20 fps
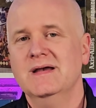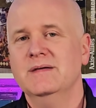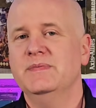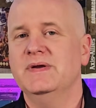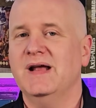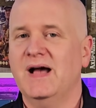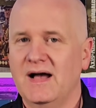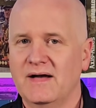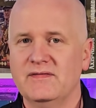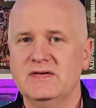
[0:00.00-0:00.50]

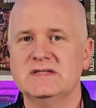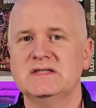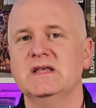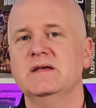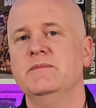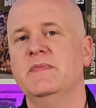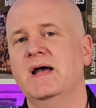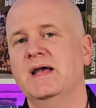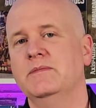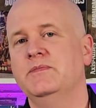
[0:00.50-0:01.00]
but obviously
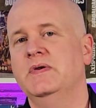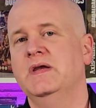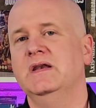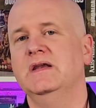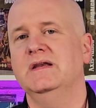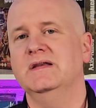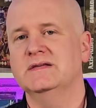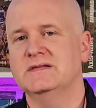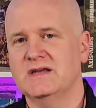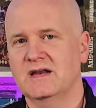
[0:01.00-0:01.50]
my
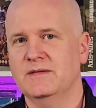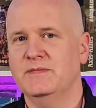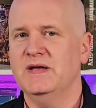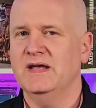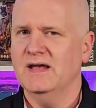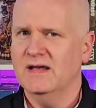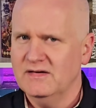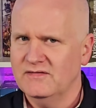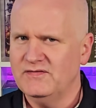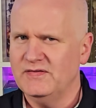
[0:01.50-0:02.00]
opinion is going to
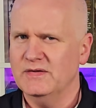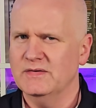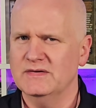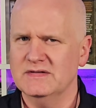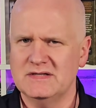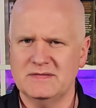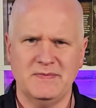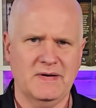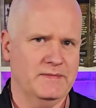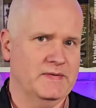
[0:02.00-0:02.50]
be
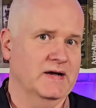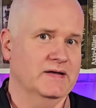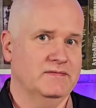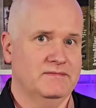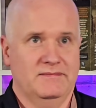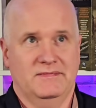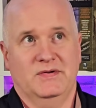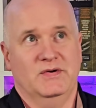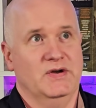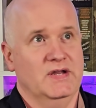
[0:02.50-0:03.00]
influenced by my
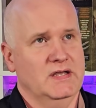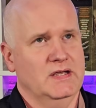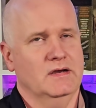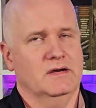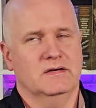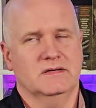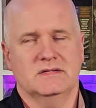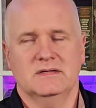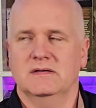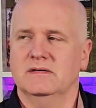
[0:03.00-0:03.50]
30
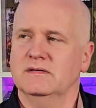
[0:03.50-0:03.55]
years,